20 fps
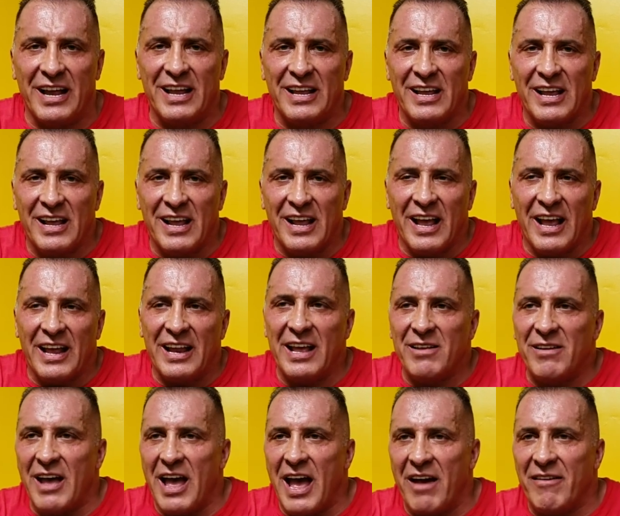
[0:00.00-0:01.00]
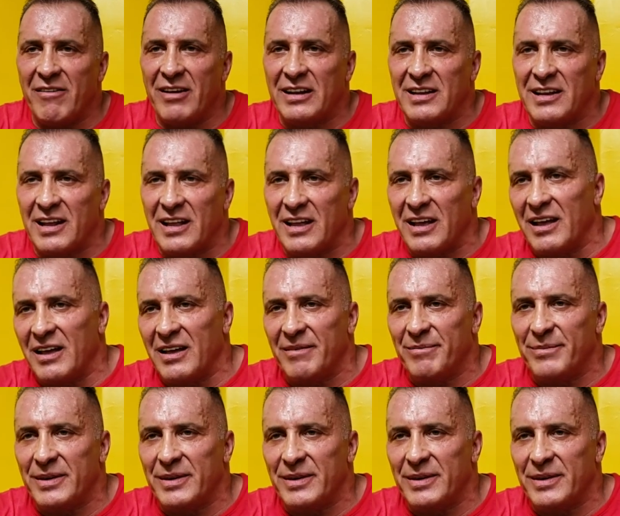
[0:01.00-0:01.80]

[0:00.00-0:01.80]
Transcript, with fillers: Yeah. And then you have it, uh,